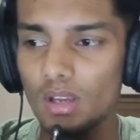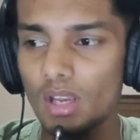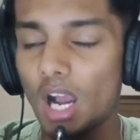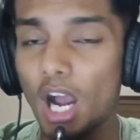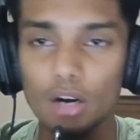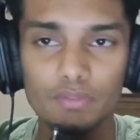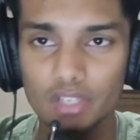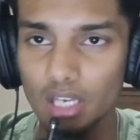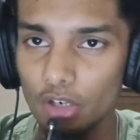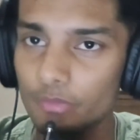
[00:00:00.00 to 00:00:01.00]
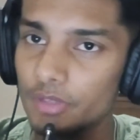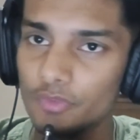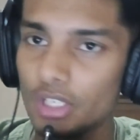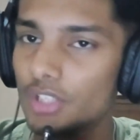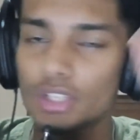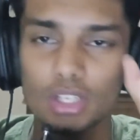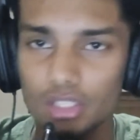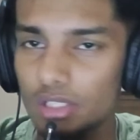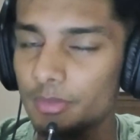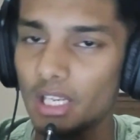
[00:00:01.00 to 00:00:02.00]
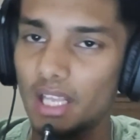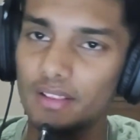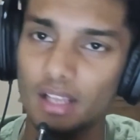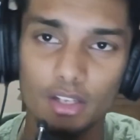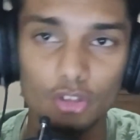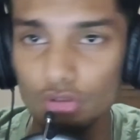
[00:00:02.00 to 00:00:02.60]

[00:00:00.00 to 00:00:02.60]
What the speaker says: how the government works, something like that.